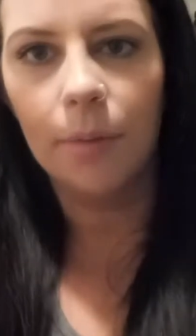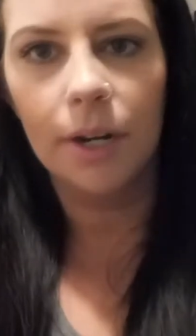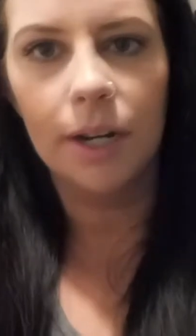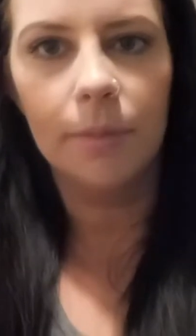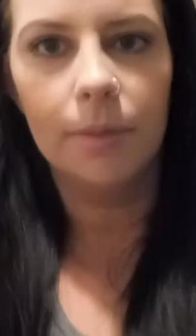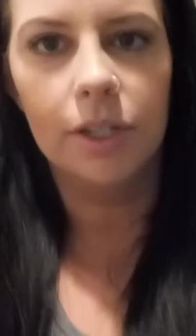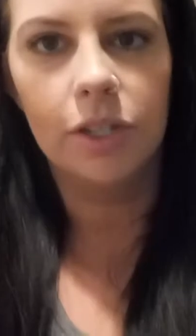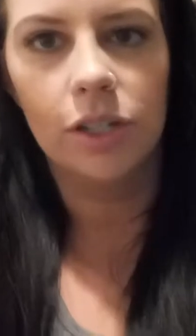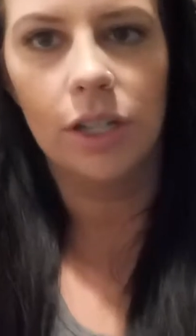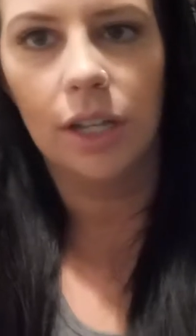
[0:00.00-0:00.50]
pretty
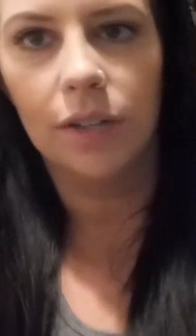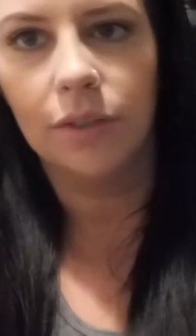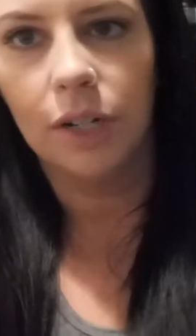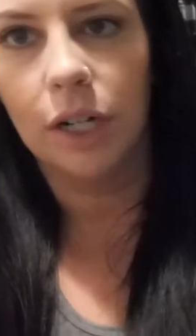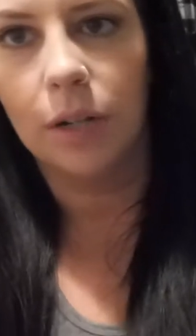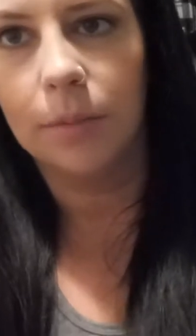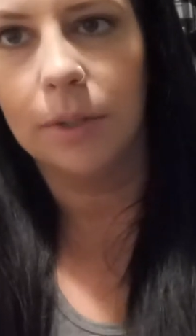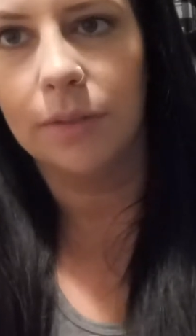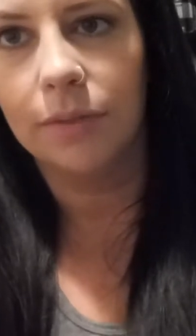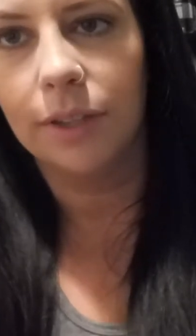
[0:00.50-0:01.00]
much love
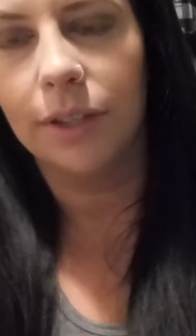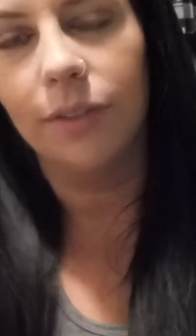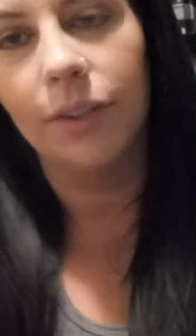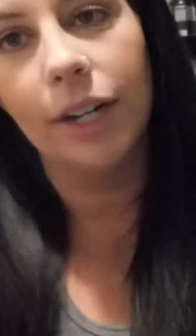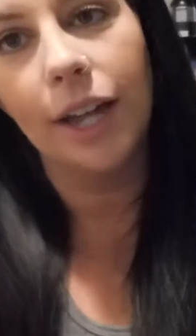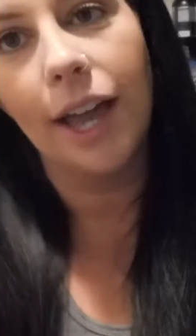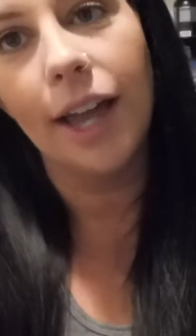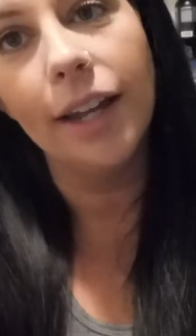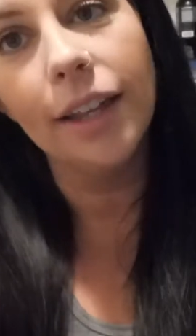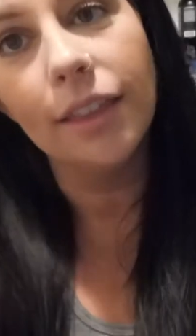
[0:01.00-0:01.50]
almond flavored
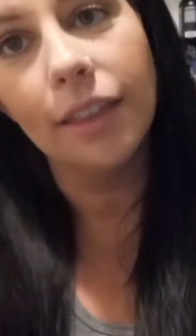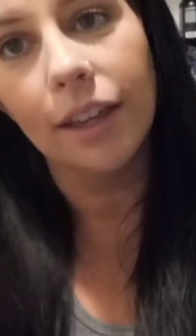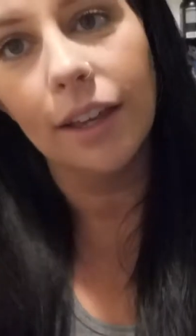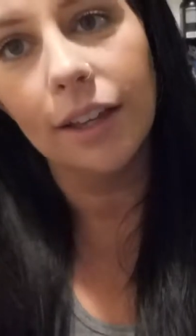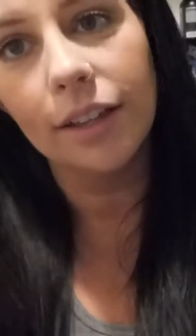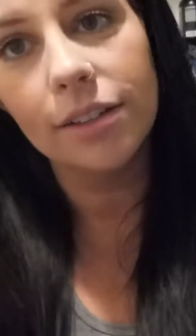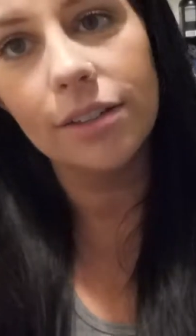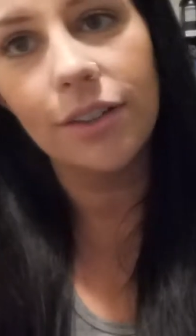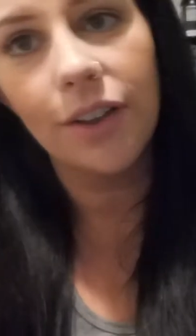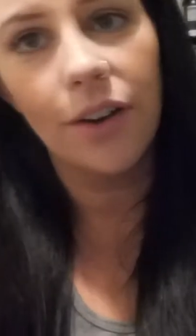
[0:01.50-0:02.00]

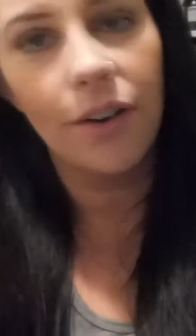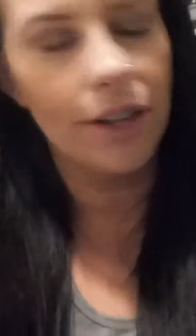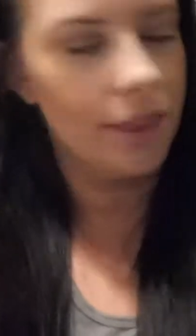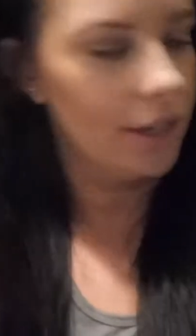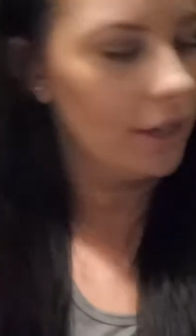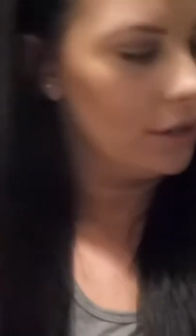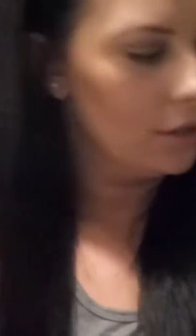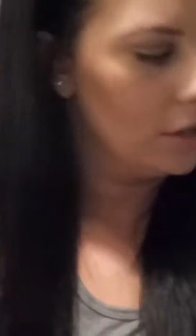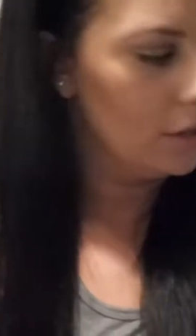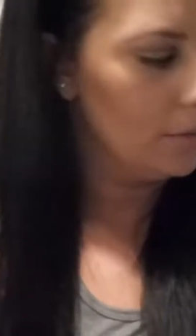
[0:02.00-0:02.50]
anything, so I
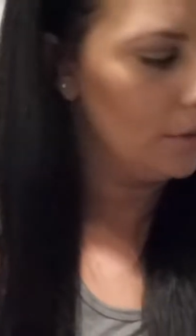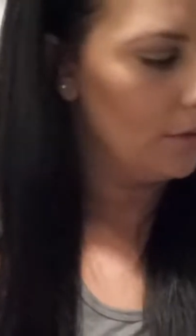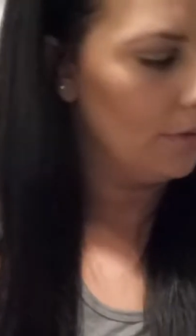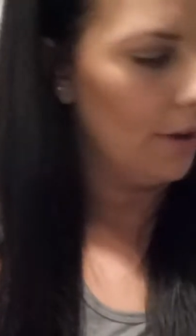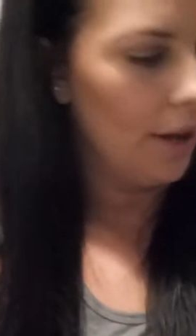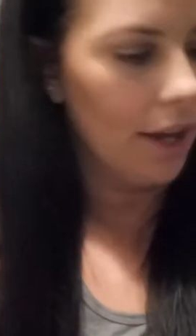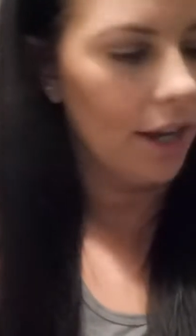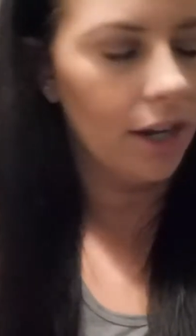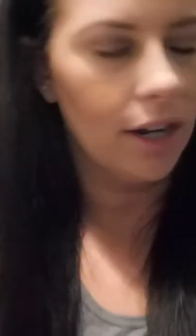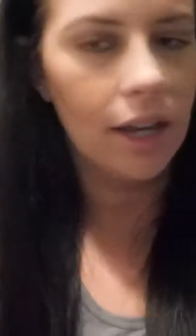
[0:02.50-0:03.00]
think it should be
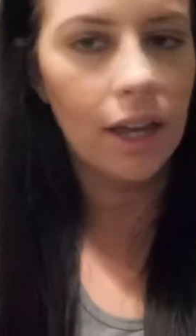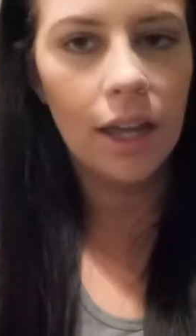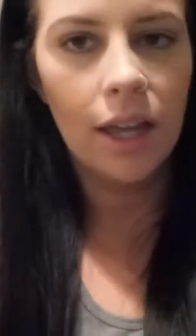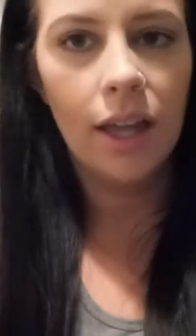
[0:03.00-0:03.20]
fine.